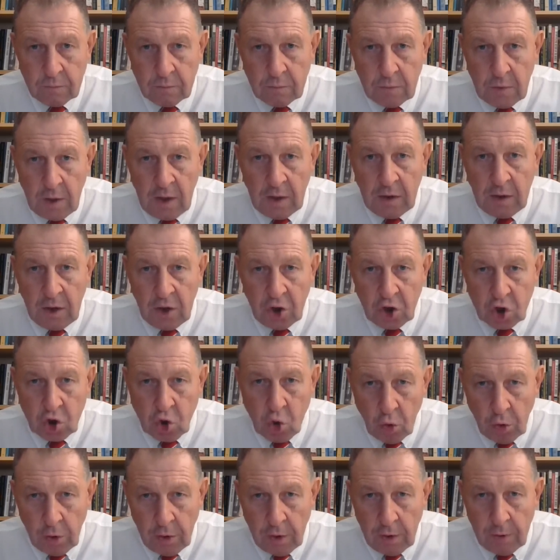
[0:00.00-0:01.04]
light,
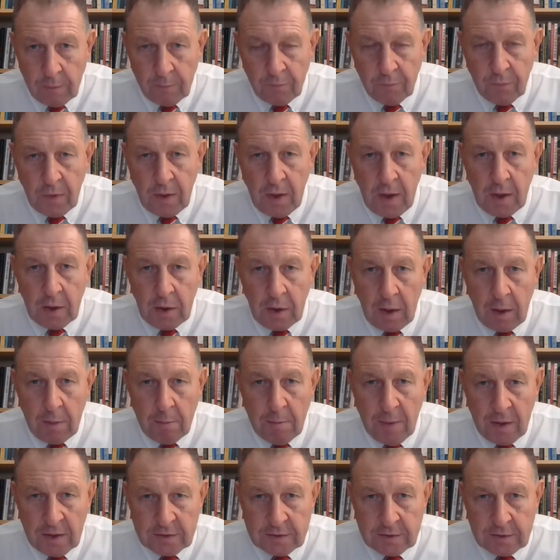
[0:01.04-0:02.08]
a positive
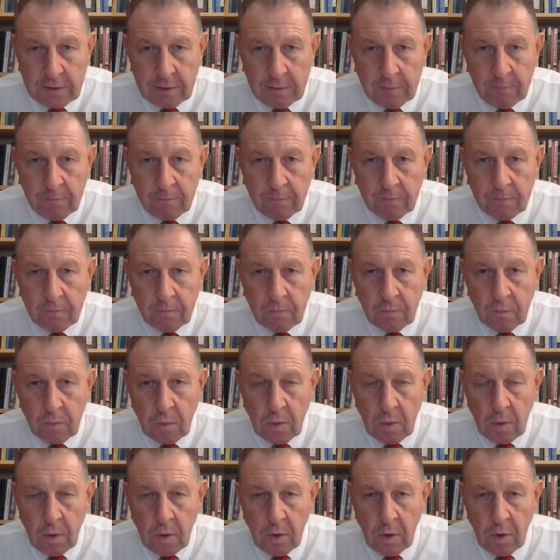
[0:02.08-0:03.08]
signal for Russia